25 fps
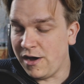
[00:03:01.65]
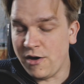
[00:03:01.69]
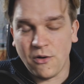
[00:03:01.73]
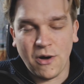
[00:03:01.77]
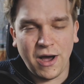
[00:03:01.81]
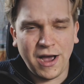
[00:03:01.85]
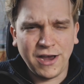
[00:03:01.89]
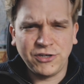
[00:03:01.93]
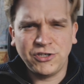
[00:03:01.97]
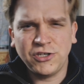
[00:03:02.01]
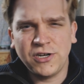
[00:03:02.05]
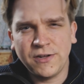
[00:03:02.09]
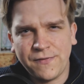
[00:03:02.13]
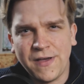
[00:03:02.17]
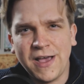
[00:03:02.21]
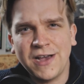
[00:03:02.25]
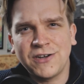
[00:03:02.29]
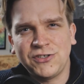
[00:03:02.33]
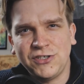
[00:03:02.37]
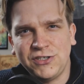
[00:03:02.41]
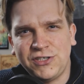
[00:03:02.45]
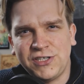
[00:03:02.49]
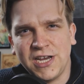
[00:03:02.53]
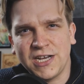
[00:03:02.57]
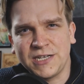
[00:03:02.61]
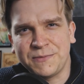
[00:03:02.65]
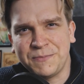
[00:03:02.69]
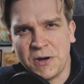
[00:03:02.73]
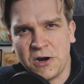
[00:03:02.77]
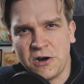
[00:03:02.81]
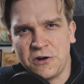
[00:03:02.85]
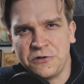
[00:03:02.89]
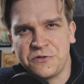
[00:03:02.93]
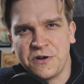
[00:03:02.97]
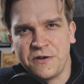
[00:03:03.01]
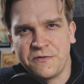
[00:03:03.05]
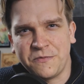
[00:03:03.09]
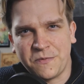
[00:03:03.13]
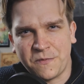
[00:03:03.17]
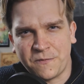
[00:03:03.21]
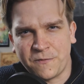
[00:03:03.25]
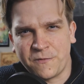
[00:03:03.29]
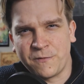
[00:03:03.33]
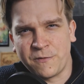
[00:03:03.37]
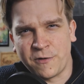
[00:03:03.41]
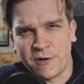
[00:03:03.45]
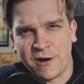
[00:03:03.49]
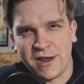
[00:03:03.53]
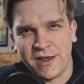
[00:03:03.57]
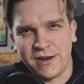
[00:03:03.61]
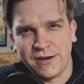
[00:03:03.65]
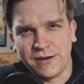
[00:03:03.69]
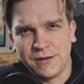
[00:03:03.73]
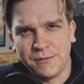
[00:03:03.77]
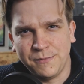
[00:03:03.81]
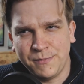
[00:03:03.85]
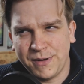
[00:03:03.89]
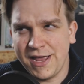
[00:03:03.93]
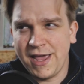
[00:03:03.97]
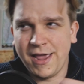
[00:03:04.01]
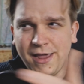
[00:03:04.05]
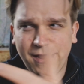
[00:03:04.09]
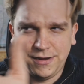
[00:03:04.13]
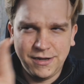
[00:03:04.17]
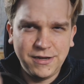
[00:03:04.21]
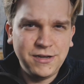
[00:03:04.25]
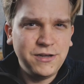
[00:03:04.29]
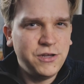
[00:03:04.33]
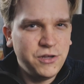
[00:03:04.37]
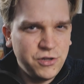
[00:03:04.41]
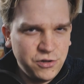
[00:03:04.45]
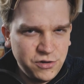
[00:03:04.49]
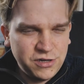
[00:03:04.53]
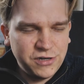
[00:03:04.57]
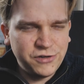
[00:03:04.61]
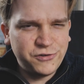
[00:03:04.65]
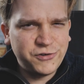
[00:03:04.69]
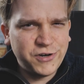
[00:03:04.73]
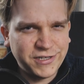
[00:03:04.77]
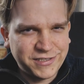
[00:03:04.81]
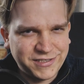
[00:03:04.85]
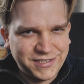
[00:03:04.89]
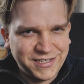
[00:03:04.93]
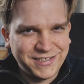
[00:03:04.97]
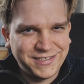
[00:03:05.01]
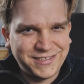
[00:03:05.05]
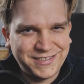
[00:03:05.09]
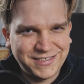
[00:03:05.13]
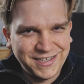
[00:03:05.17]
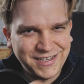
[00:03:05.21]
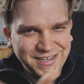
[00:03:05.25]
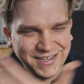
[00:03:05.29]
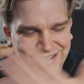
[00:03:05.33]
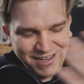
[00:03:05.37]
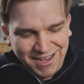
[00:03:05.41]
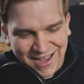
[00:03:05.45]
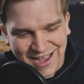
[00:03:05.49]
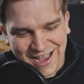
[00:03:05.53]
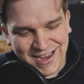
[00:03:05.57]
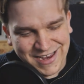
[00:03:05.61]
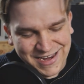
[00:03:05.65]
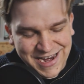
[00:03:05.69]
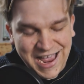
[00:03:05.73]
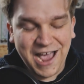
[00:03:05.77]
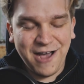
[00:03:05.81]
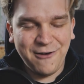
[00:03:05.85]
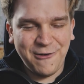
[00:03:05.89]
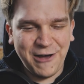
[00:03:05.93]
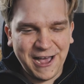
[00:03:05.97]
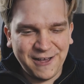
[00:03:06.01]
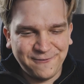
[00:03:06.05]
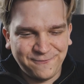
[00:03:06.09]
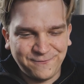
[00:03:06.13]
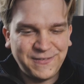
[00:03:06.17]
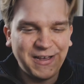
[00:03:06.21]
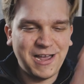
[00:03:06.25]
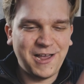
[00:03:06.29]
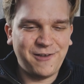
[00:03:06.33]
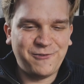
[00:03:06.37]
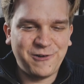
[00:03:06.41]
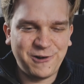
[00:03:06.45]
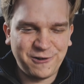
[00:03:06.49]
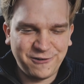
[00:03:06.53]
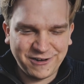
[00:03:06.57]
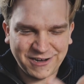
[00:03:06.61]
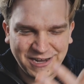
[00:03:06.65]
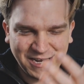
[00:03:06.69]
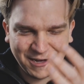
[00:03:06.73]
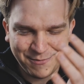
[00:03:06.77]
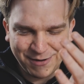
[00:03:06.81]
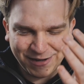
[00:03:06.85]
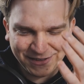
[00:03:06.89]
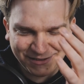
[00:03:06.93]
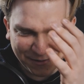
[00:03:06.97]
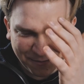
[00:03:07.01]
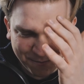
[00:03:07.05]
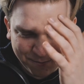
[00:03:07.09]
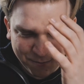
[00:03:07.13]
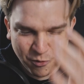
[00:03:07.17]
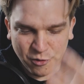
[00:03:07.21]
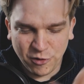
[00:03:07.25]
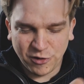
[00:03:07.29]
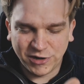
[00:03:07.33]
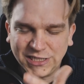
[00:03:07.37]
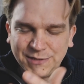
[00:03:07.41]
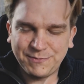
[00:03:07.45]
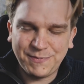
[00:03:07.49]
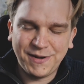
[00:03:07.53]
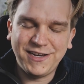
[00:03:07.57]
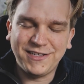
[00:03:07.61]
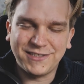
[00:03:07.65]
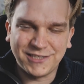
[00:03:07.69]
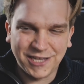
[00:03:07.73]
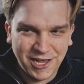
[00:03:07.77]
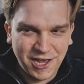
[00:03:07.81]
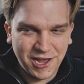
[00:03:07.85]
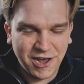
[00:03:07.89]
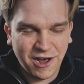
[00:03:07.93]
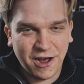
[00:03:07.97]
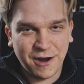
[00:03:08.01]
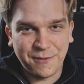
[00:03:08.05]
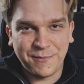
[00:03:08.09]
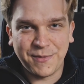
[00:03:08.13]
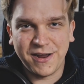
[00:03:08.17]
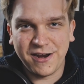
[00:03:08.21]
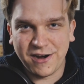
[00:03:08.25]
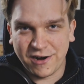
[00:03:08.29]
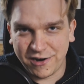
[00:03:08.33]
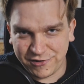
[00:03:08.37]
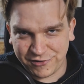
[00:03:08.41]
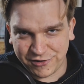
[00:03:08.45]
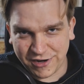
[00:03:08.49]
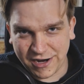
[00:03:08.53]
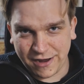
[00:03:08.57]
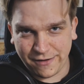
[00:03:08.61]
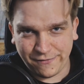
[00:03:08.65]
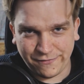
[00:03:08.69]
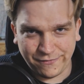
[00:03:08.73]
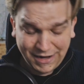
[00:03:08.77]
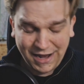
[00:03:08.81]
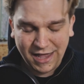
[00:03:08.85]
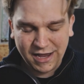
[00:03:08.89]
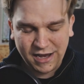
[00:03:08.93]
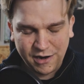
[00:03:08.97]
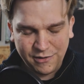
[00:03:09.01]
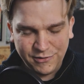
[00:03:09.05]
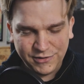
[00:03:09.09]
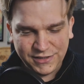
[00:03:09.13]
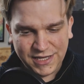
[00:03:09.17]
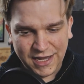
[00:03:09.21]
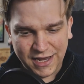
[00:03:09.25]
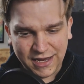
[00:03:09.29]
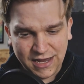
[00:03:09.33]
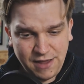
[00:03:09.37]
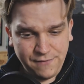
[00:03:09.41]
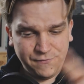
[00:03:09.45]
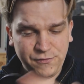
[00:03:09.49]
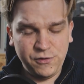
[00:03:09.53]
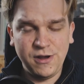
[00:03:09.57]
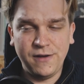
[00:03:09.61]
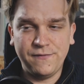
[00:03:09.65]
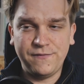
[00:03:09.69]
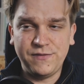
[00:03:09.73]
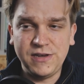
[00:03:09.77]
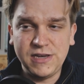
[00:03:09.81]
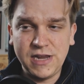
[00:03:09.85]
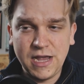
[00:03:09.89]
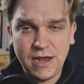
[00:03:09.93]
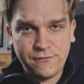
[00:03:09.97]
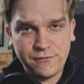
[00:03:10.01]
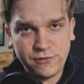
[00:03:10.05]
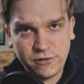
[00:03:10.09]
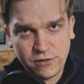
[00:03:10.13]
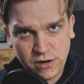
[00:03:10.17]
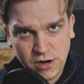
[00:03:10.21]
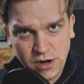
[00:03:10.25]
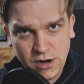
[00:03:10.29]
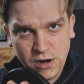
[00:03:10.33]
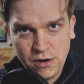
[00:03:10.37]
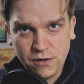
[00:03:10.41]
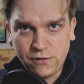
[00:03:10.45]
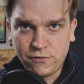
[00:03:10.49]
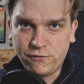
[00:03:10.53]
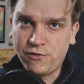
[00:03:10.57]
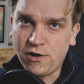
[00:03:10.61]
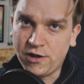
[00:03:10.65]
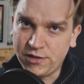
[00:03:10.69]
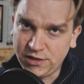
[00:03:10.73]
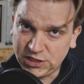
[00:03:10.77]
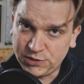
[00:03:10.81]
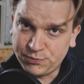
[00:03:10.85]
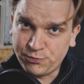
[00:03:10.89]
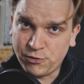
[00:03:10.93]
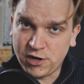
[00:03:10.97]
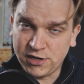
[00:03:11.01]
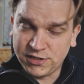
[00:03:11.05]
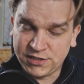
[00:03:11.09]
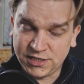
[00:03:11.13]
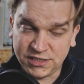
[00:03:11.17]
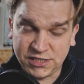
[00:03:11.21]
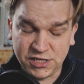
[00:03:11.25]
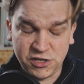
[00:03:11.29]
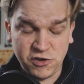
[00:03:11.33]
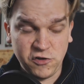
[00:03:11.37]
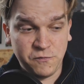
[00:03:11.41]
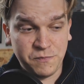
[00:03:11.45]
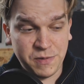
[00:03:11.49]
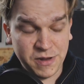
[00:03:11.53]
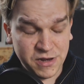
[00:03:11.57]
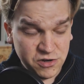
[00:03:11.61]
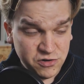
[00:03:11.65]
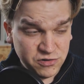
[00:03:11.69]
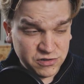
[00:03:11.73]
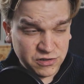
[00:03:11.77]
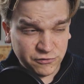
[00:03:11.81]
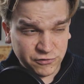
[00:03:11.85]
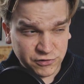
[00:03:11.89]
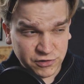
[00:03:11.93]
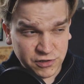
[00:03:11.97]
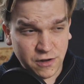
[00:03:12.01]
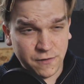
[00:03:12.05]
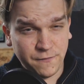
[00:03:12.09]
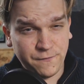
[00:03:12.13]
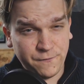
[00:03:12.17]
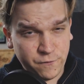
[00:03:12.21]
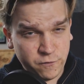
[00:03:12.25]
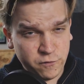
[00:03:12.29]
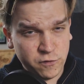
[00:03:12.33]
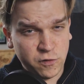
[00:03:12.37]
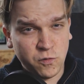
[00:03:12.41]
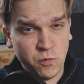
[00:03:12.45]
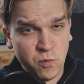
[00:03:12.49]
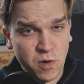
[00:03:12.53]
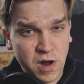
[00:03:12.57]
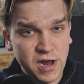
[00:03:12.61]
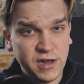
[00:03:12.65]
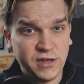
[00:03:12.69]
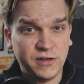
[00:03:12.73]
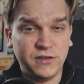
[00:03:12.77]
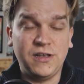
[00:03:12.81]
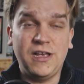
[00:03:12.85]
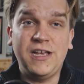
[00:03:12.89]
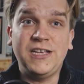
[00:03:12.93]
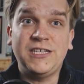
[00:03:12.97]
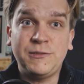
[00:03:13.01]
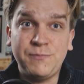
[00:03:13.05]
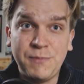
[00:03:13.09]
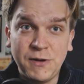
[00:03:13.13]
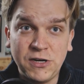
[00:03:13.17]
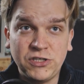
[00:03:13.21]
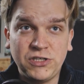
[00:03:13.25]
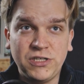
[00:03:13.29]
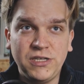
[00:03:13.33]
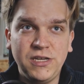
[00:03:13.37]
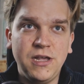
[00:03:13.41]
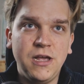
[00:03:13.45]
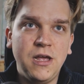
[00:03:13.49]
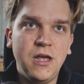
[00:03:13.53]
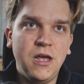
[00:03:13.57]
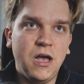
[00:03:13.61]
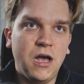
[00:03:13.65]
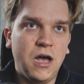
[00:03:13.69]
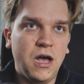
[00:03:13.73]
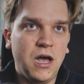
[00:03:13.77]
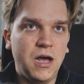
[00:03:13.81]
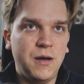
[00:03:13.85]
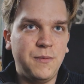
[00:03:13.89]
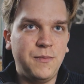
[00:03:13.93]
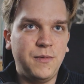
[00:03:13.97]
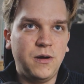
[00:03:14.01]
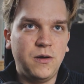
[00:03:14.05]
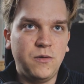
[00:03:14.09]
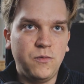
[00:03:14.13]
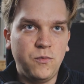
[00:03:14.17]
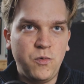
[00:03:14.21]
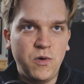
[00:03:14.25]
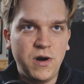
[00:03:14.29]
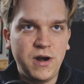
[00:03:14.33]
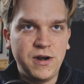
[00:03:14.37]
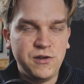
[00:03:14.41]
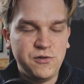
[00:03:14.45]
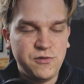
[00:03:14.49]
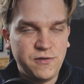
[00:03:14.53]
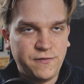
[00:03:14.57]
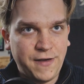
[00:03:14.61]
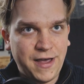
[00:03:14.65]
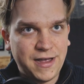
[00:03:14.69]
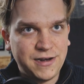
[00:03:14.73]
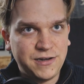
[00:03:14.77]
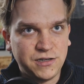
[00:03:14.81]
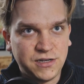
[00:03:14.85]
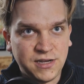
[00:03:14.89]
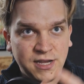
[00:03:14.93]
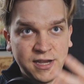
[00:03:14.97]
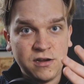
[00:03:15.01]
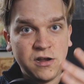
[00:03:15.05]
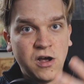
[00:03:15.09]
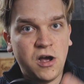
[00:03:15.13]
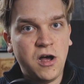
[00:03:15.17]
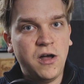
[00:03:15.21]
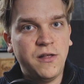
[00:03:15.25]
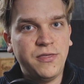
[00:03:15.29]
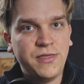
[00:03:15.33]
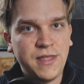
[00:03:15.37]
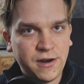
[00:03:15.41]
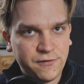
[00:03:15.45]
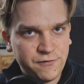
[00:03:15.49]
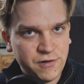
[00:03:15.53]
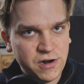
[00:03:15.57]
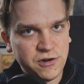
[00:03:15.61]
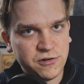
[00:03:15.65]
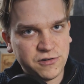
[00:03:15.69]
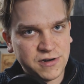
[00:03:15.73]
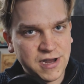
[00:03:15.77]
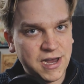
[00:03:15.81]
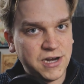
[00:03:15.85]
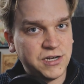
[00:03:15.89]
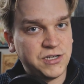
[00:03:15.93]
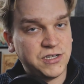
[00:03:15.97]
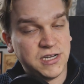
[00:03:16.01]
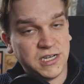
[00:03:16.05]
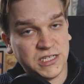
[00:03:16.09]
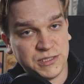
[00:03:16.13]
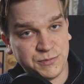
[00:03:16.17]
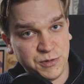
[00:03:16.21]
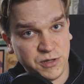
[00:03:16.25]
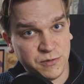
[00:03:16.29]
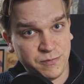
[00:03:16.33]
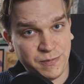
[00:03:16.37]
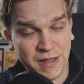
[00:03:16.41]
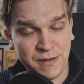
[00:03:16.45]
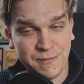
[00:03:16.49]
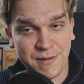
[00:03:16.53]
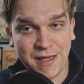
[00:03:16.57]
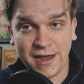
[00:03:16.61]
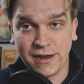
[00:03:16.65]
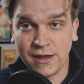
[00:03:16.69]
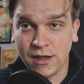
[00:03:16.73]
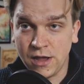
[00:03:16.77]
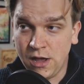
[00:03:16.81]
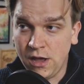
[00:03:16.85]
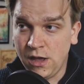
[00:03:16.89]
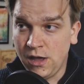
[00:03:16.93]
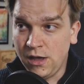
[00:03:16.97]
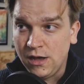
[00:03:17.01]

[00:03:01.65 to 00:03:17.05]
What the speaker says: Oh, I should have actually checked my hard drive beforehand. But hey, you can trust this. I now have 500 gigabytes more space on my hard drive. But like I was saying, if you have never run this process and you've been using Resolve for a while, especially when you've had to kick on that render cache to get smooth playback,